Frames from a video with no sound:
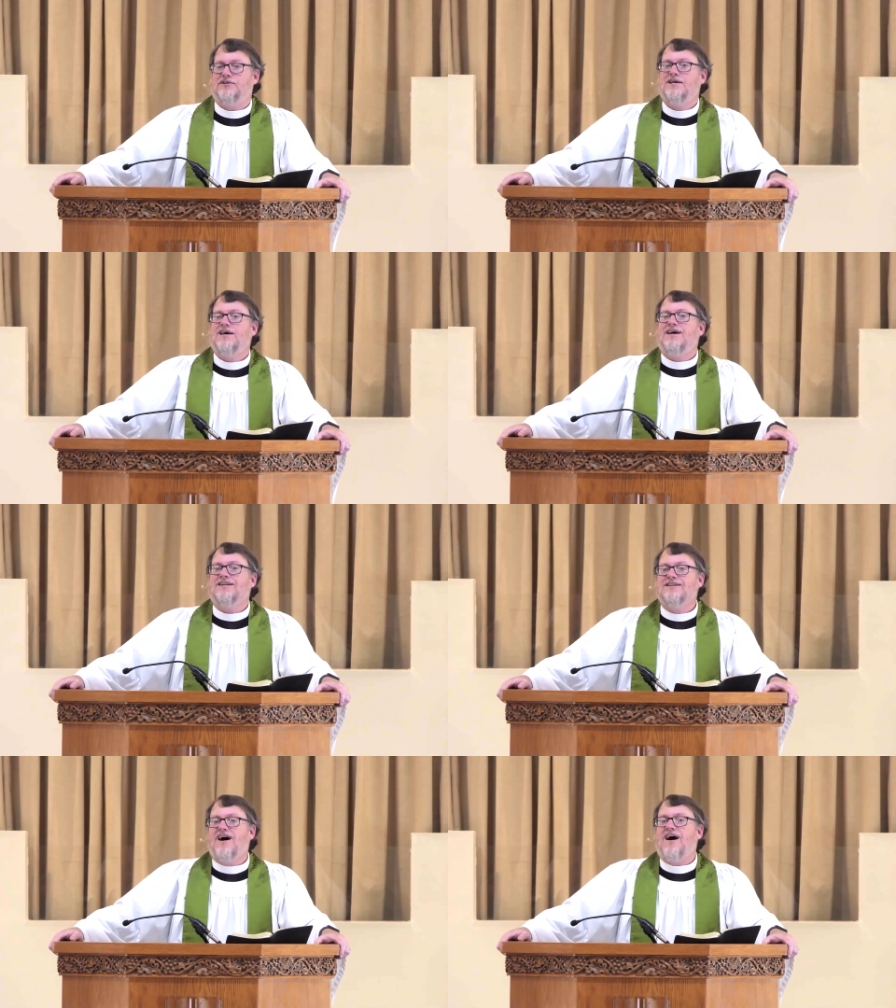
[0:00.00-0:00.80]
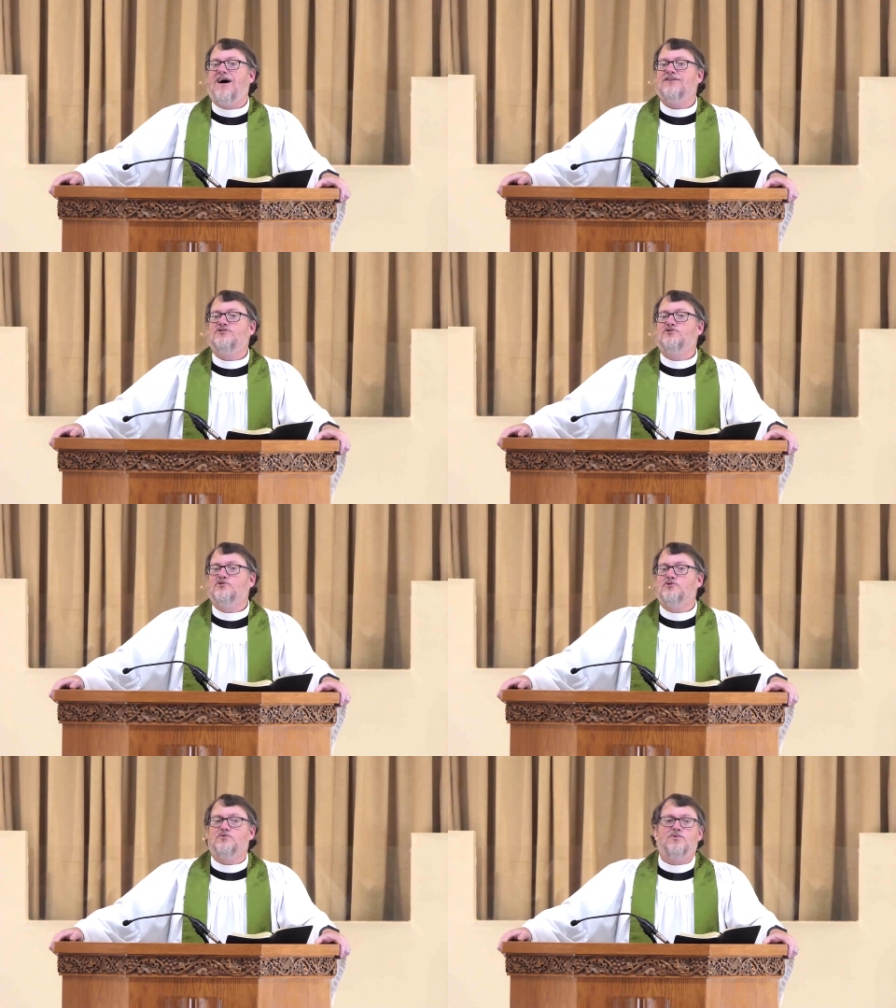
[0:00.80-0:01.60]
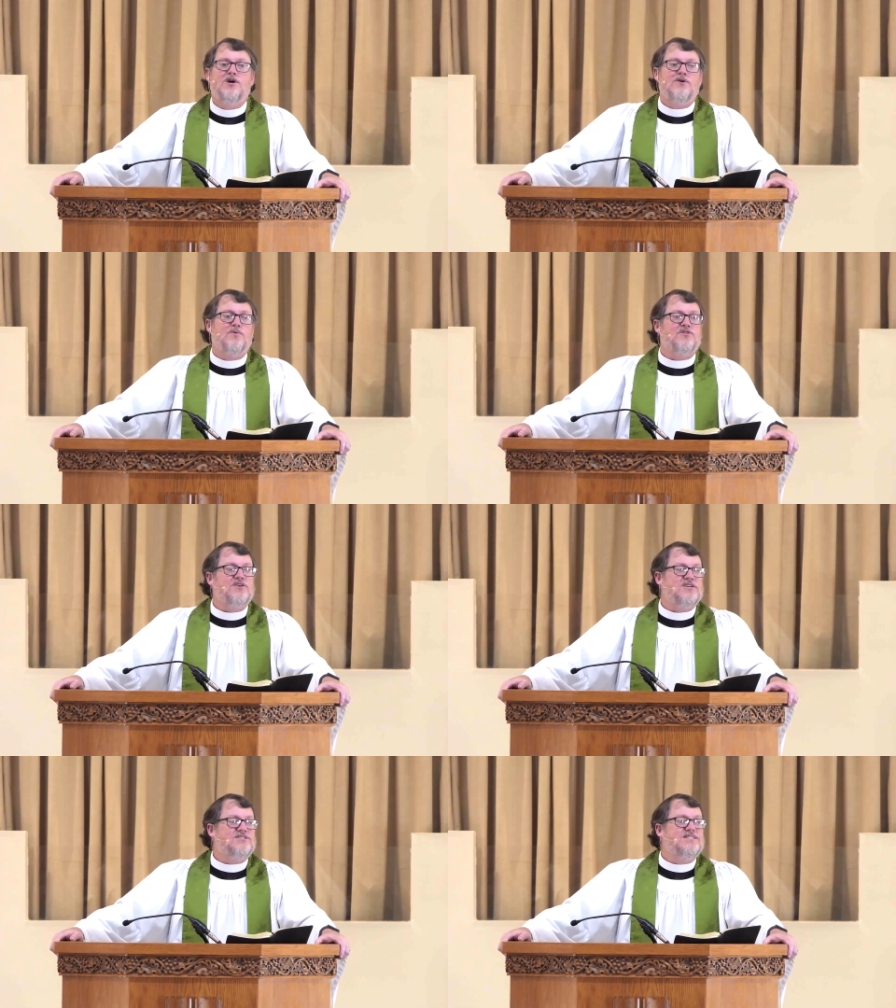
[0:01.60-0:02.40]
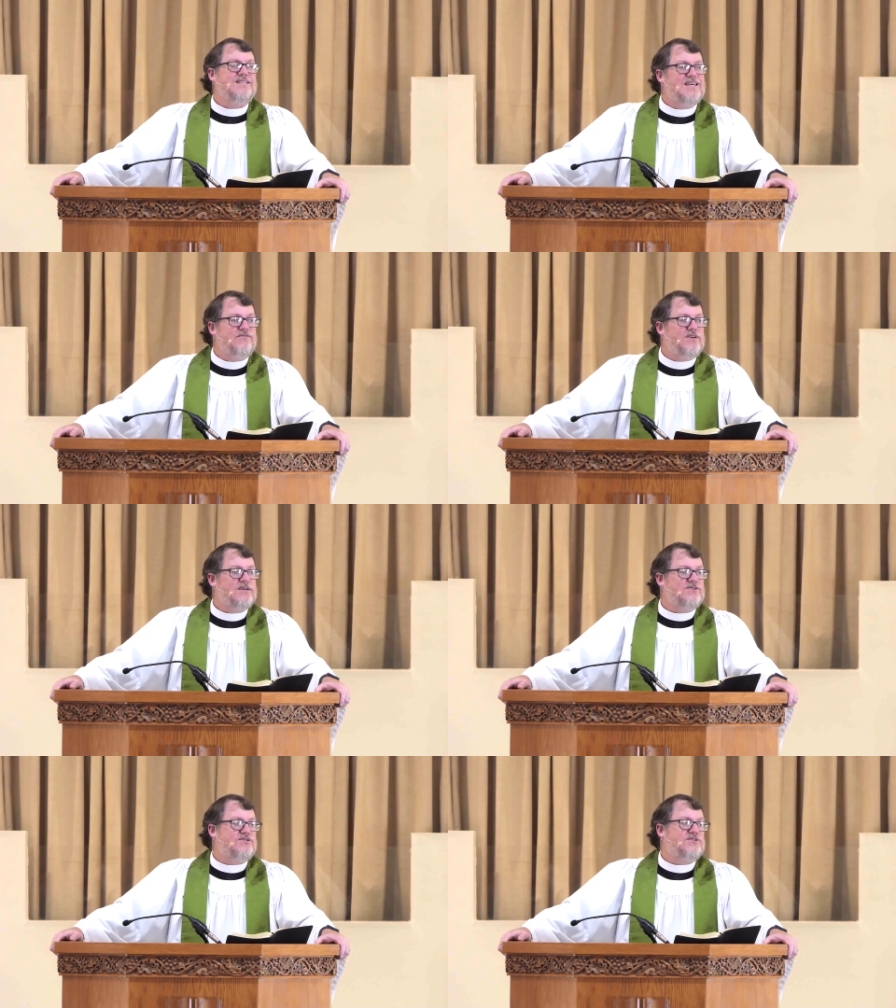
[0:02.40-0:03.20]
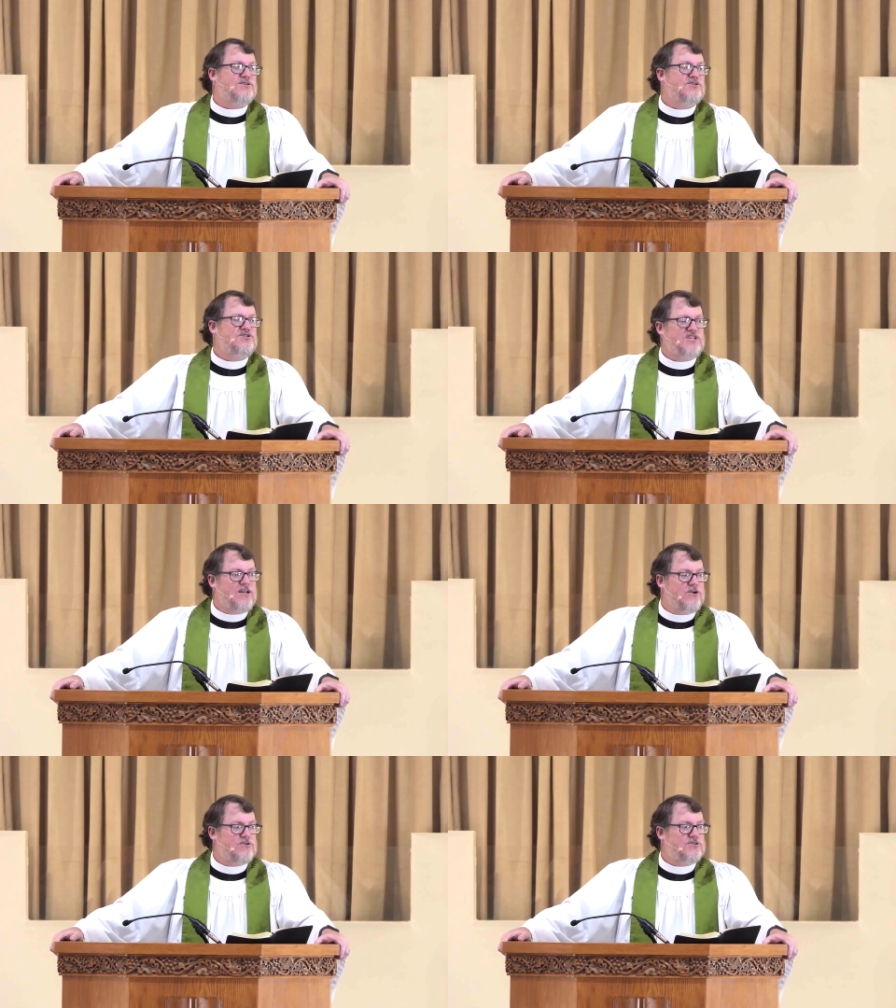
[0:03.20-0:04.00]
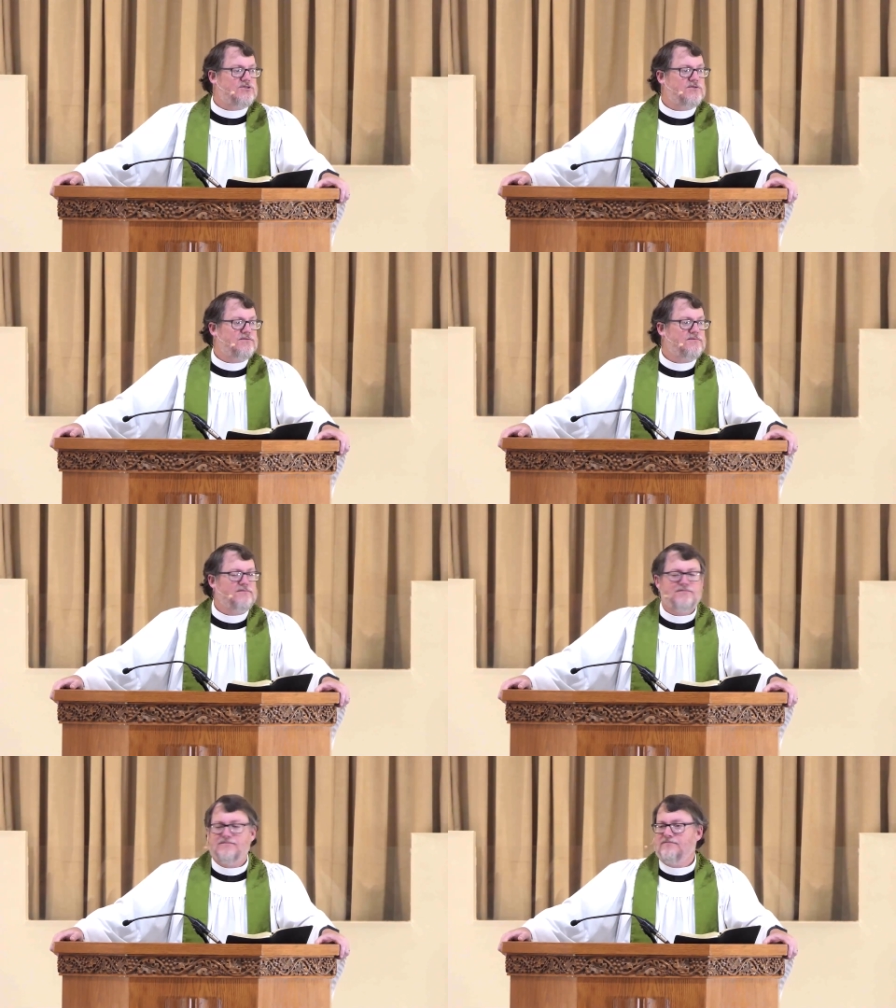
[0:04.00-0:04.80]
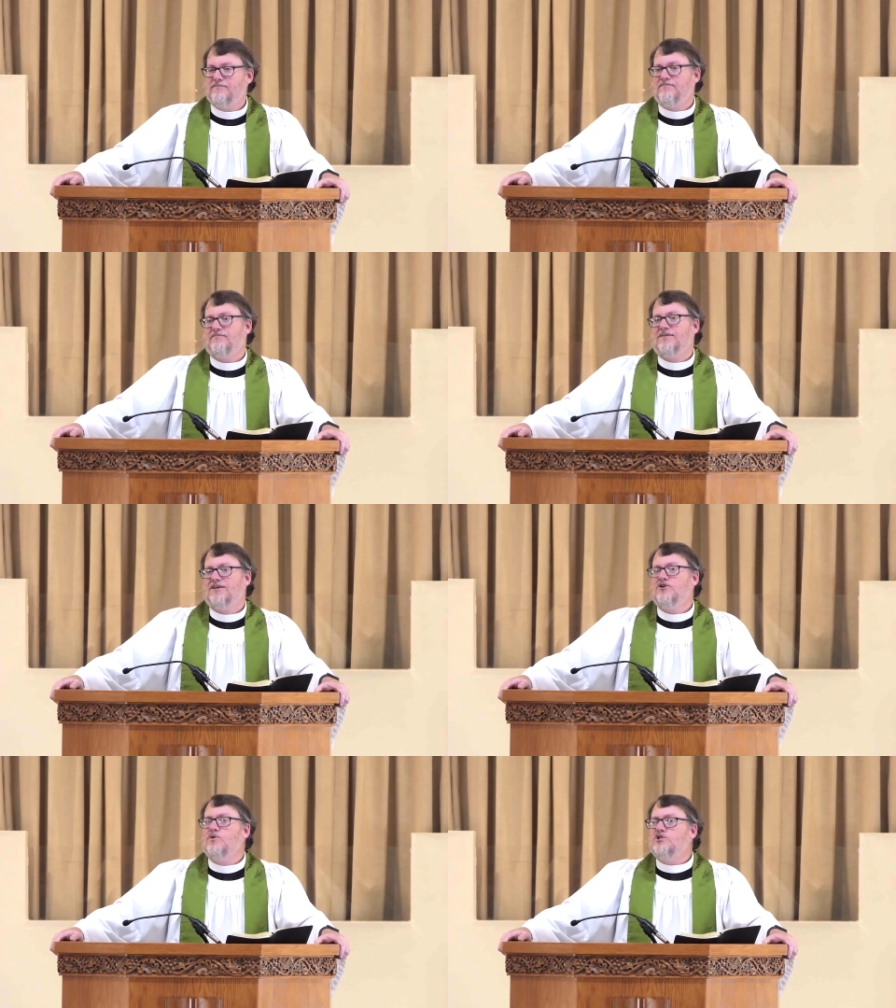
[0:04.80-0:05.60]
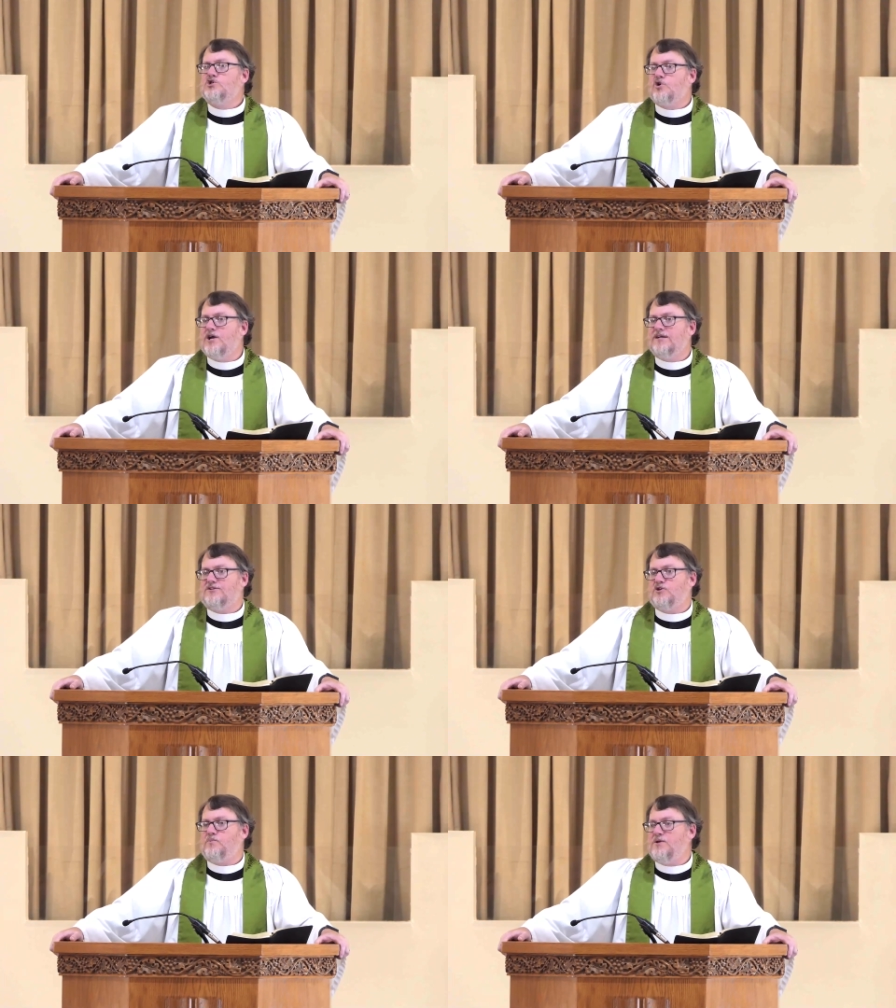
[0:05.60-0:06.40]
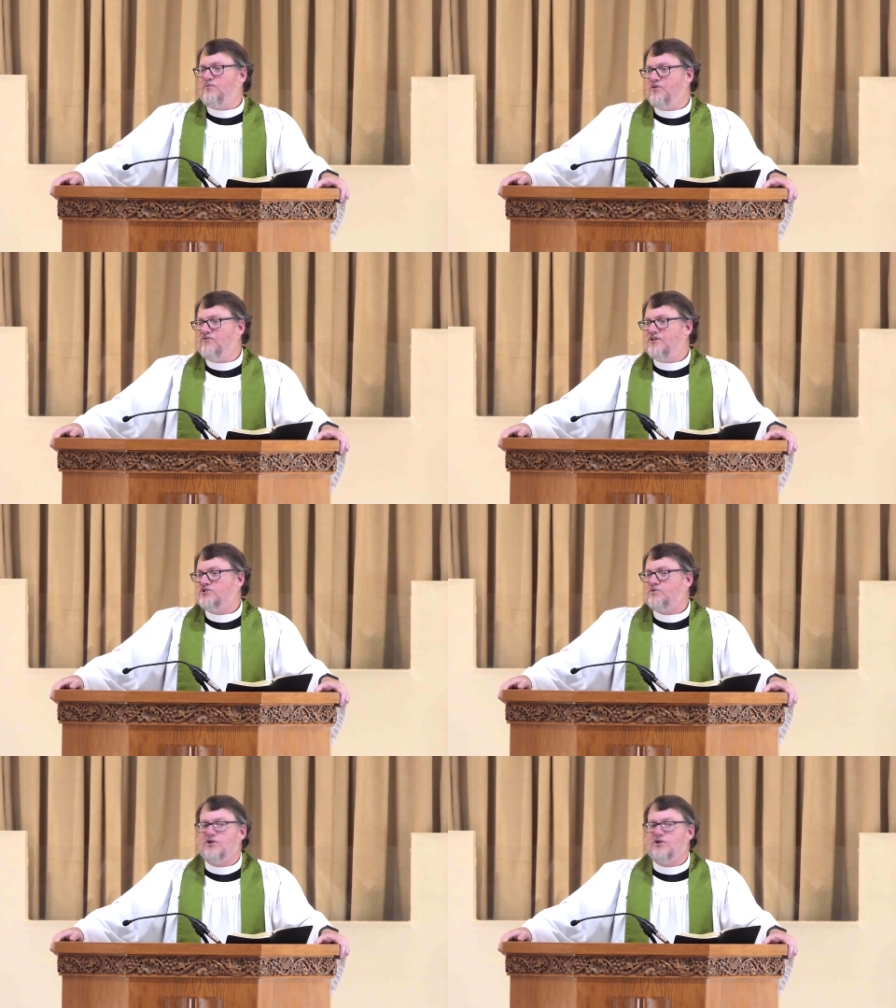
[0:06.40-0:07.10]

and God do with these devious sinners? who had tricked the people of Israel and